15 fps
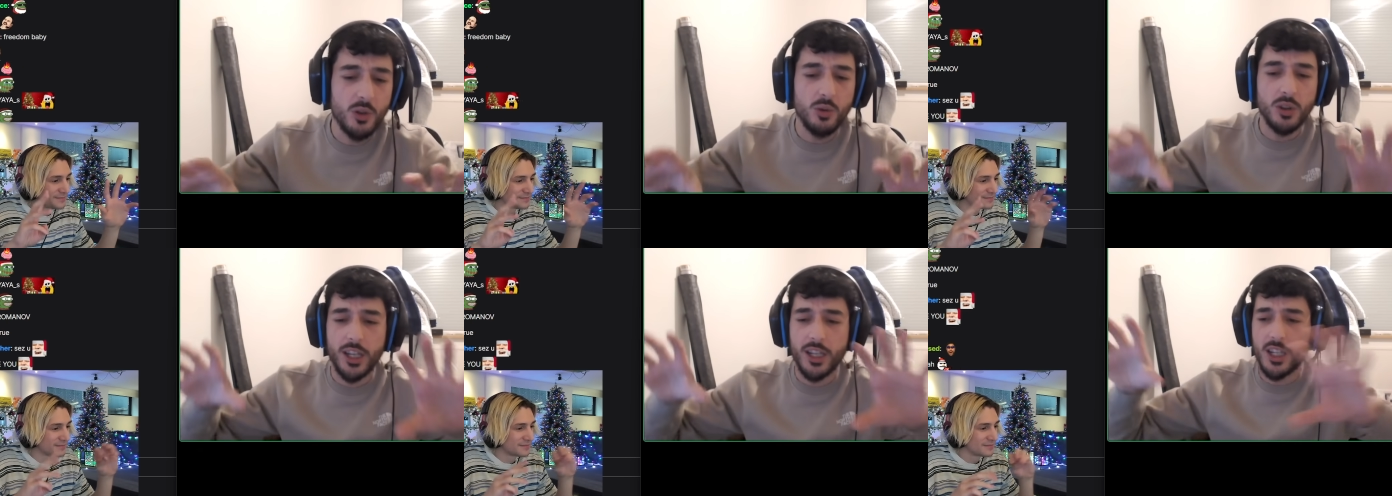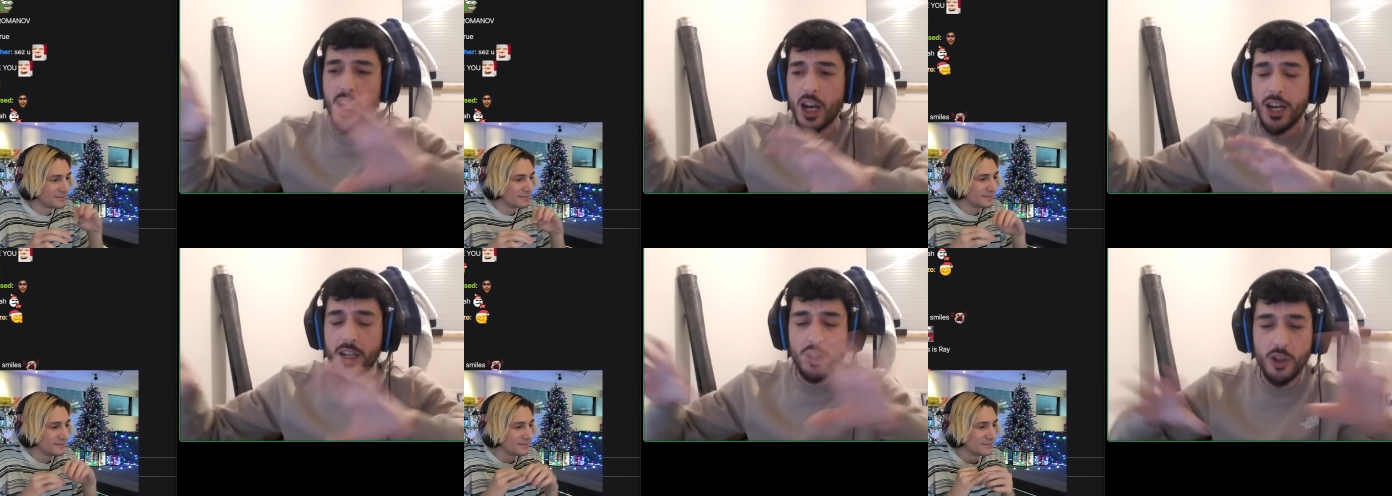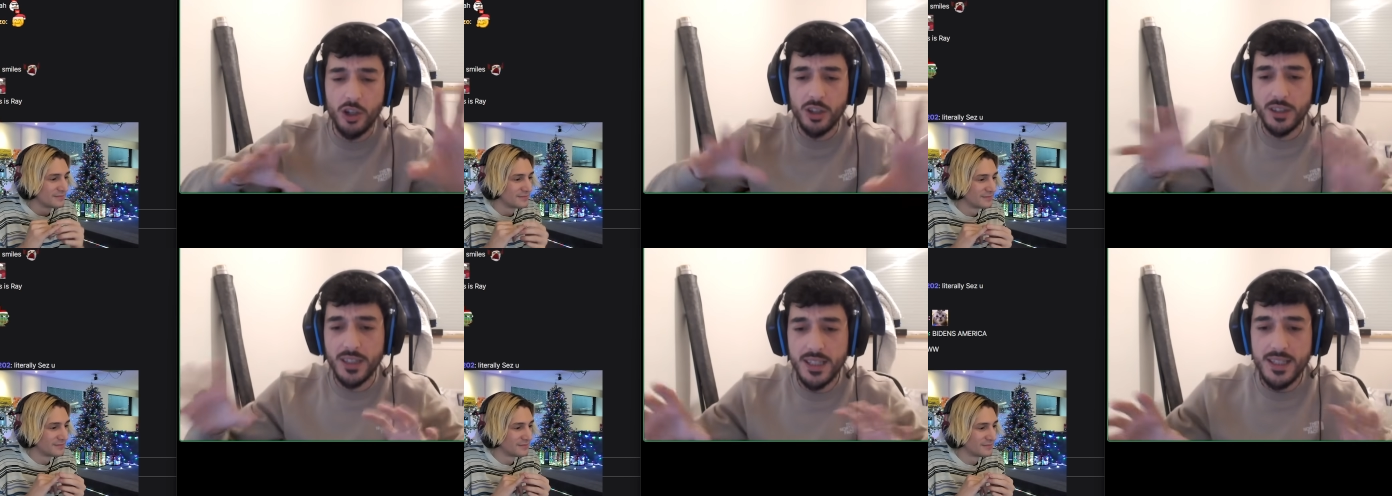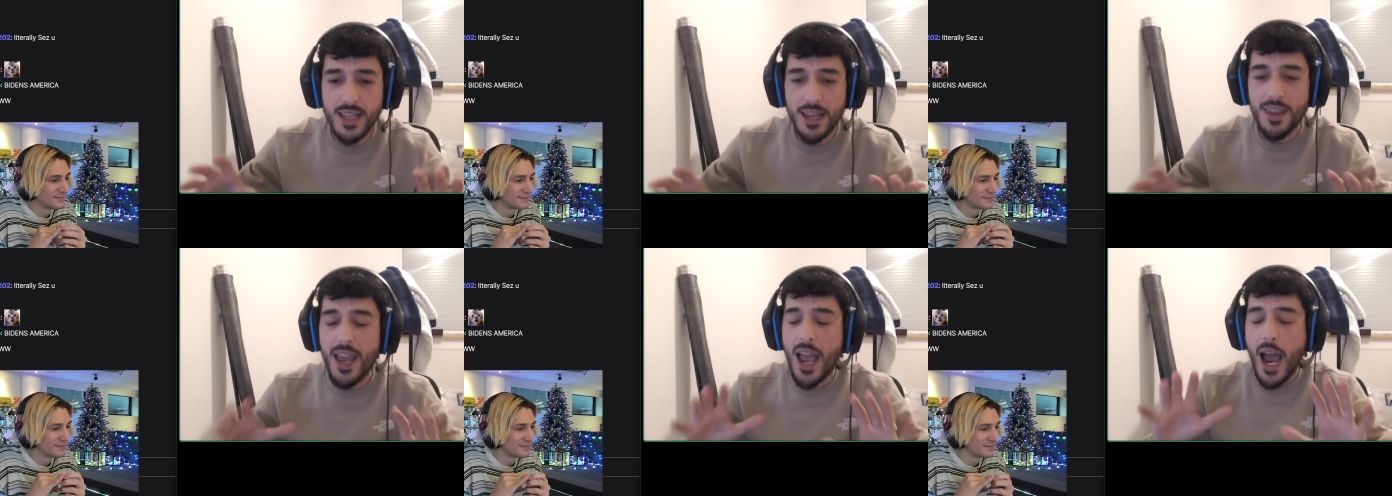Speaker 1: like guy-girl, this, that.
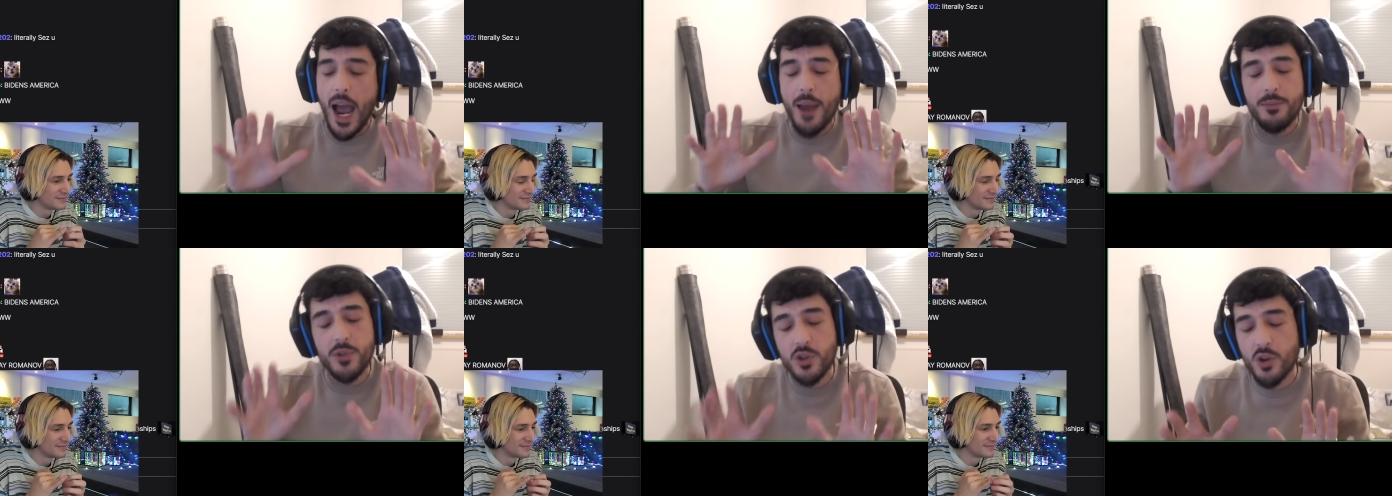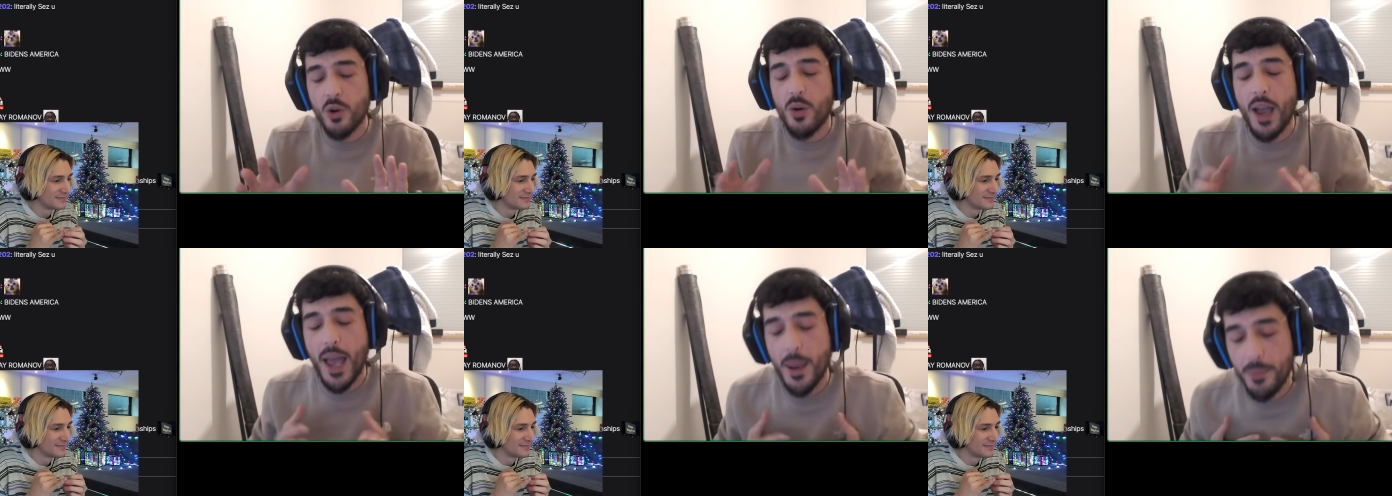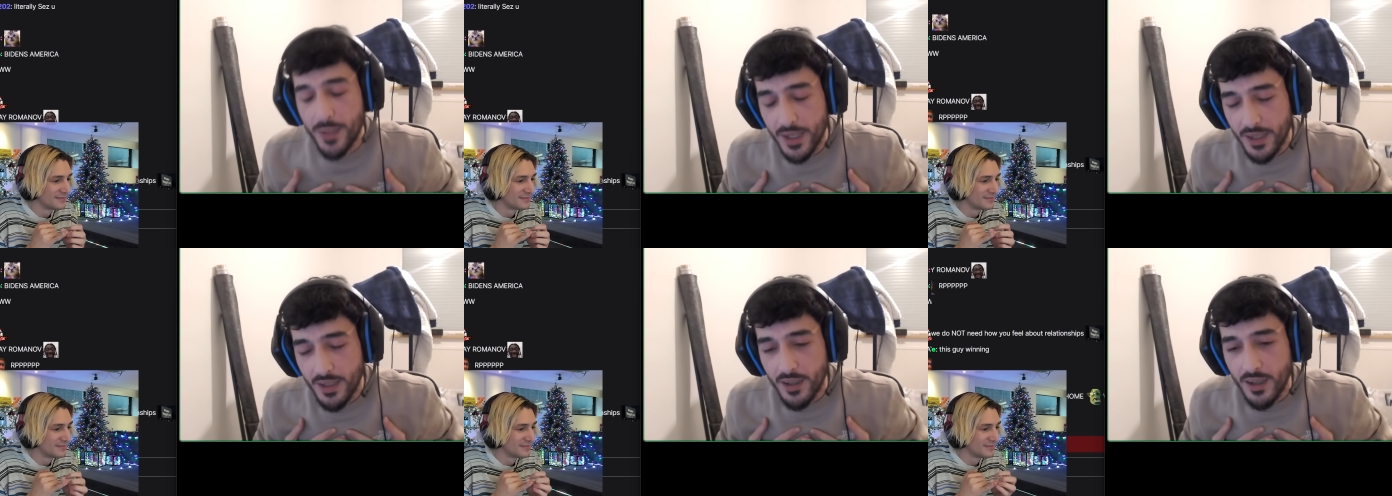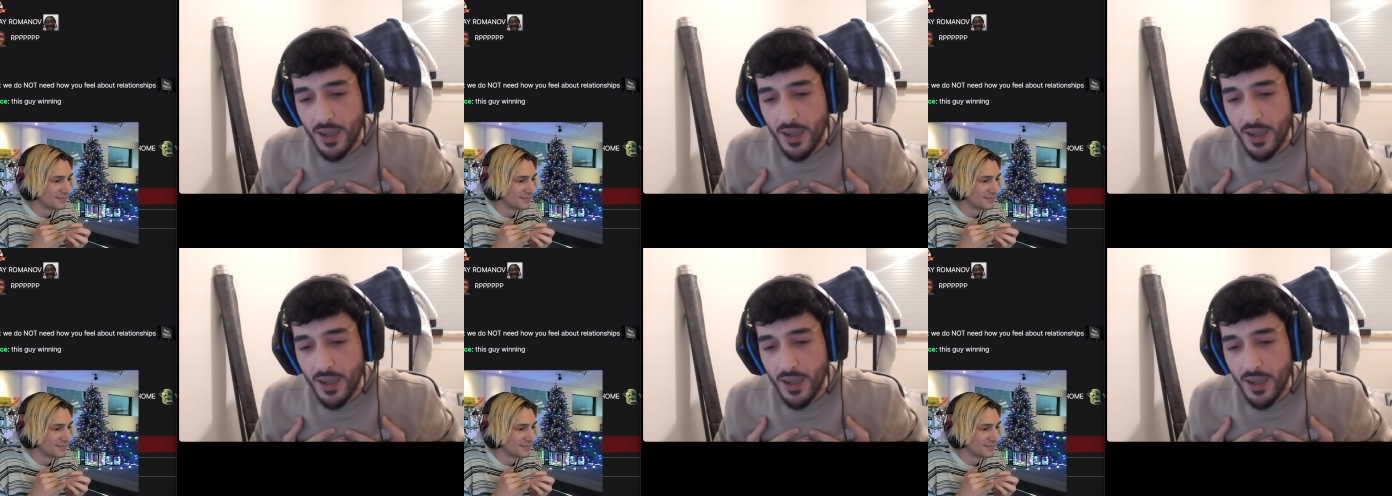I'm so happy.